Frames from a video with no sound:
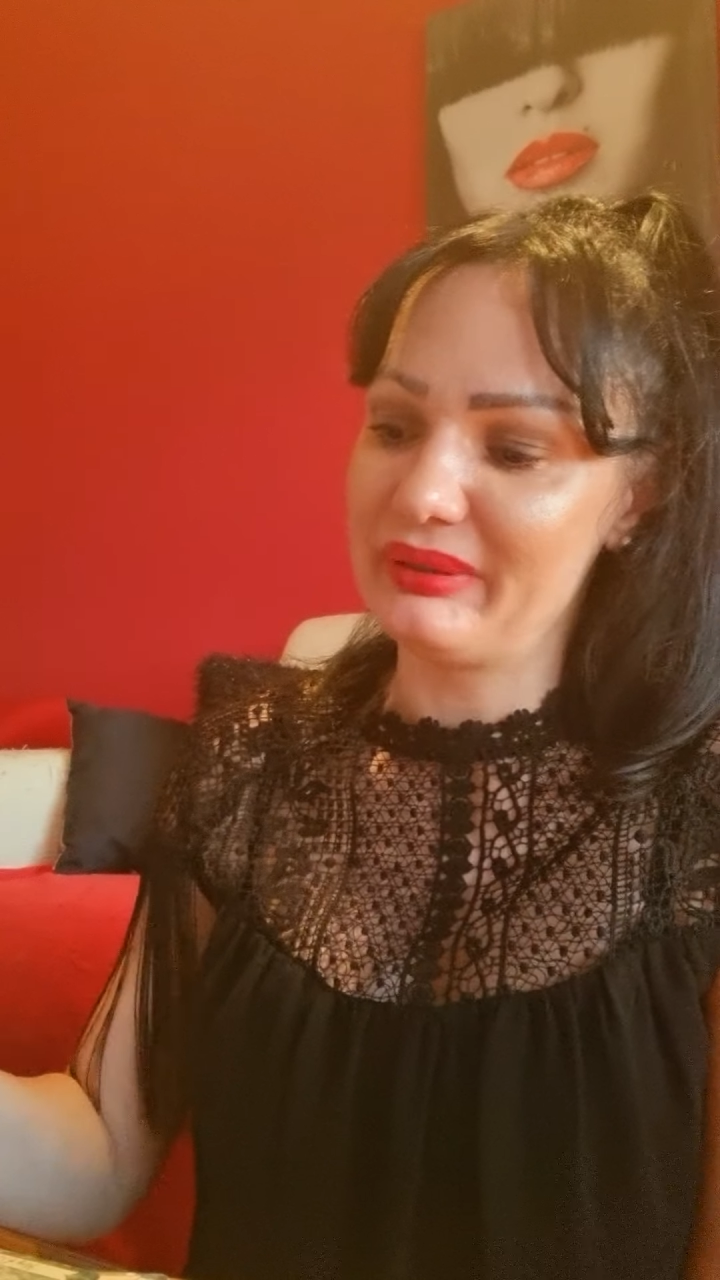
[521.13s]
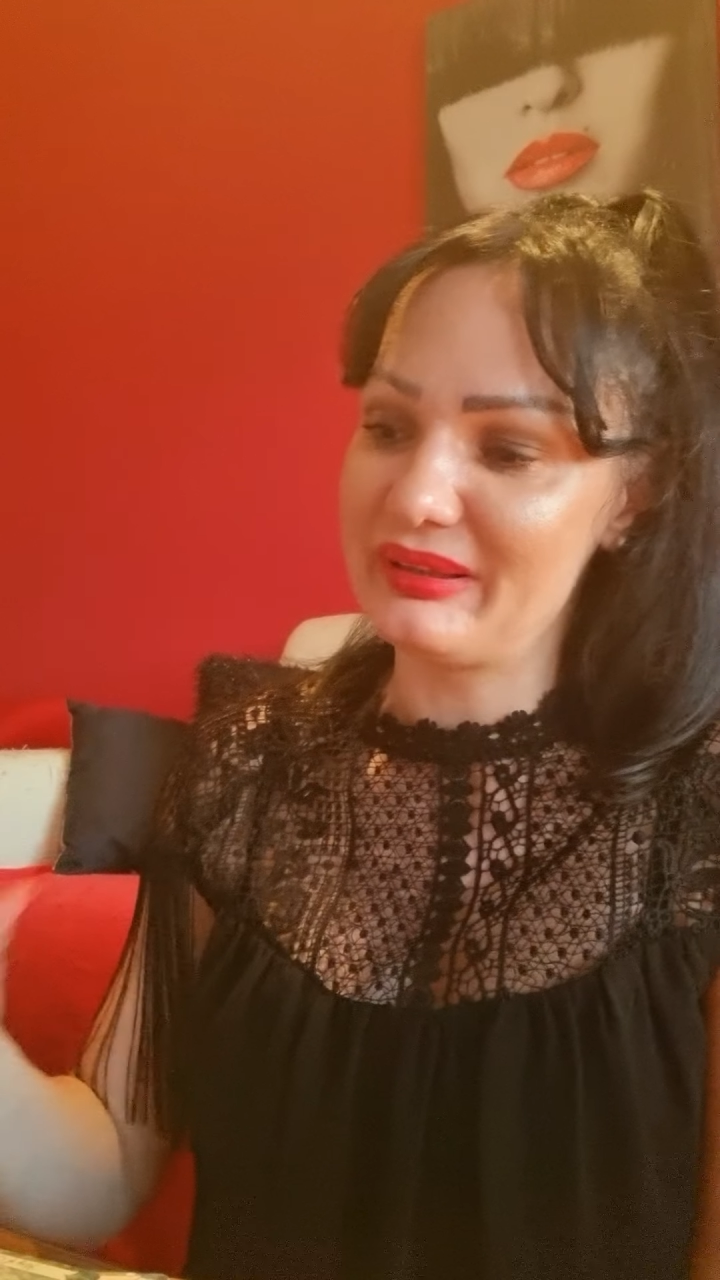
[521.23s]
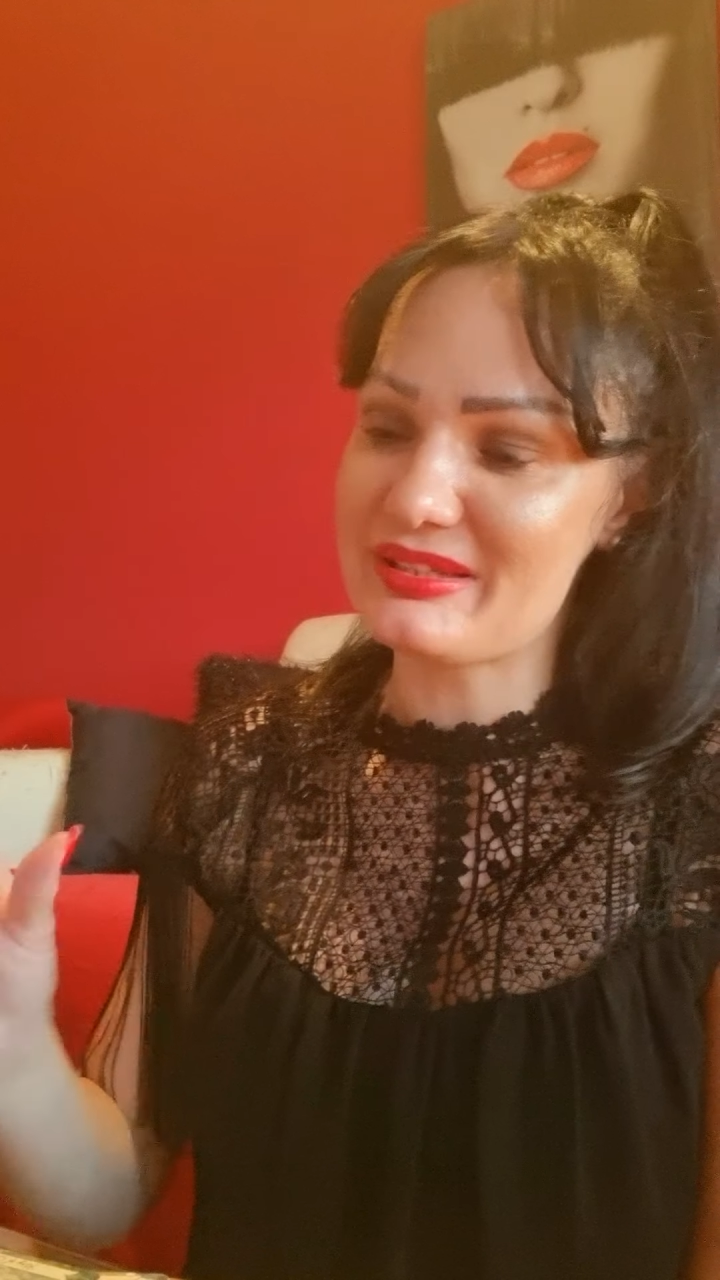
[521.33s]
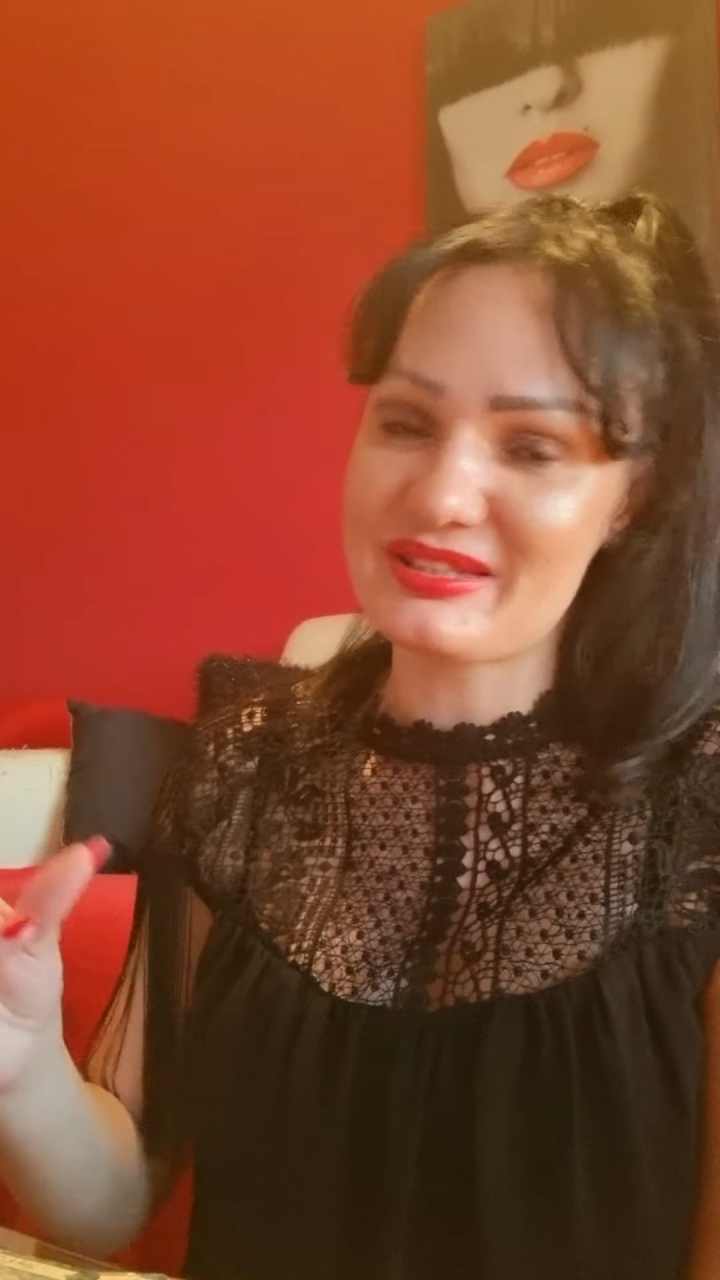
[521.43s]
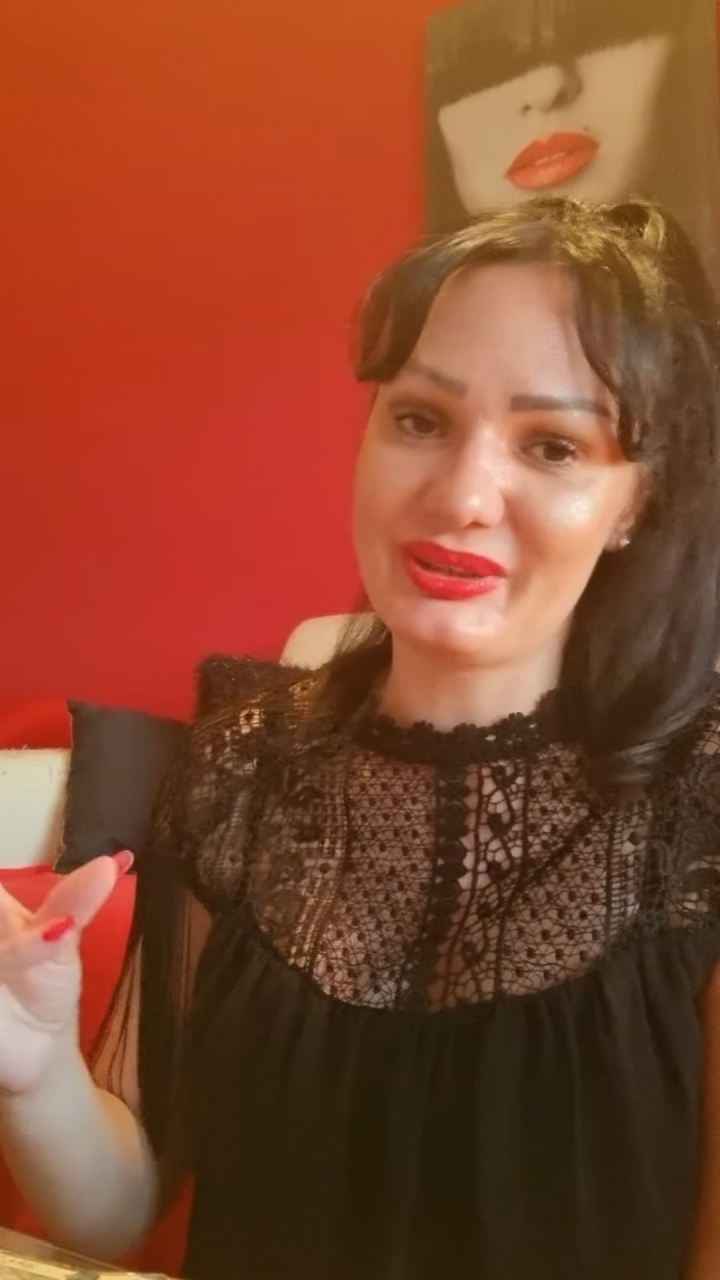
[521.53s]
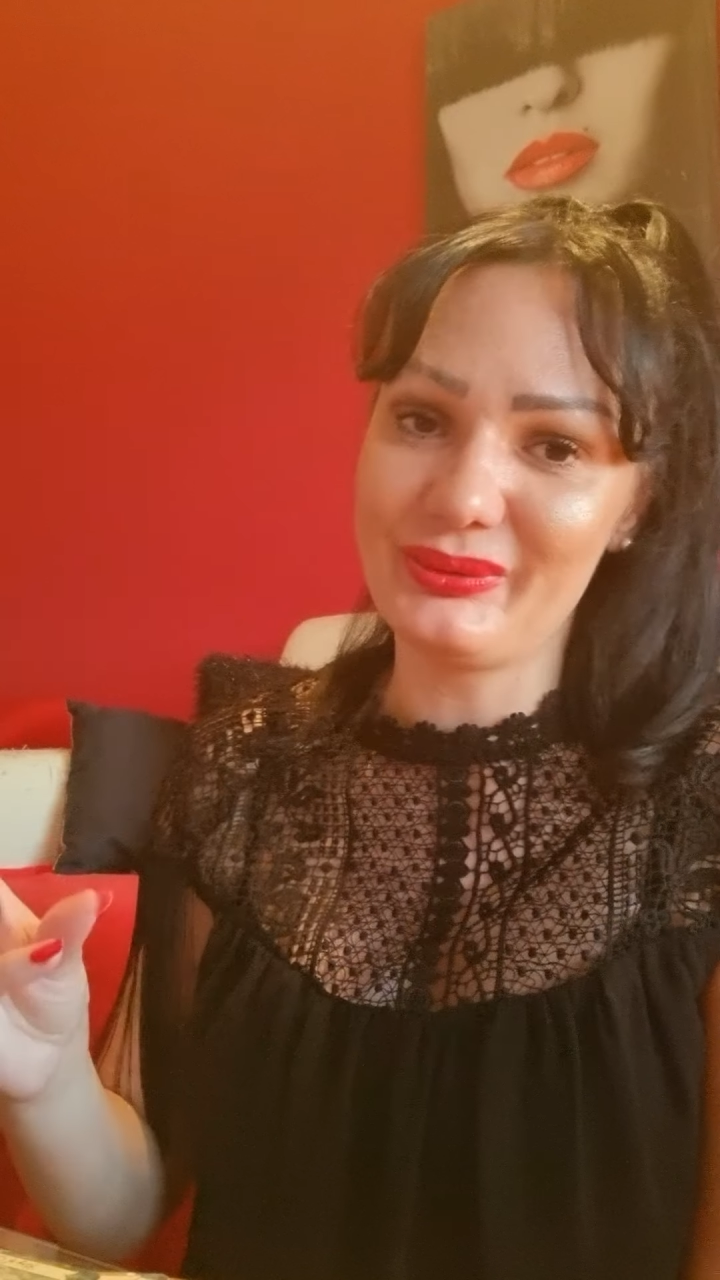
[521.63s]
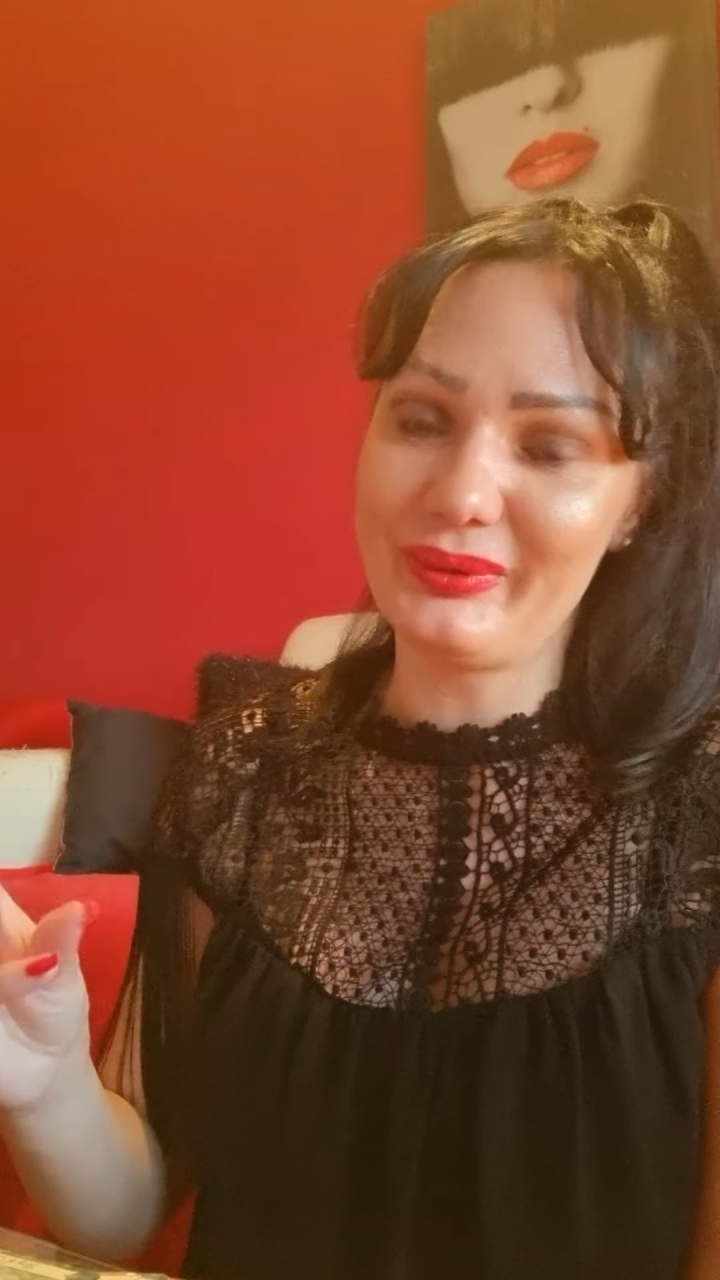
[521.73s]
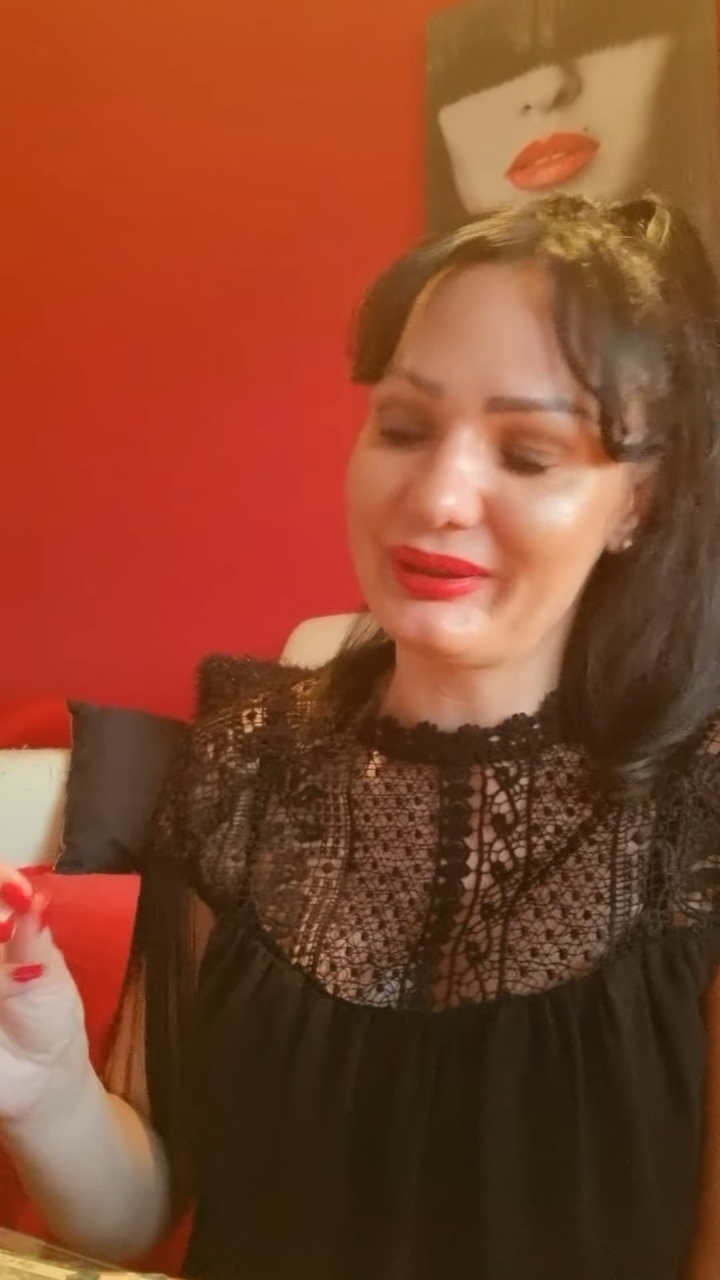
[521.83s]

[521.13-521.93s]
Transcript: because you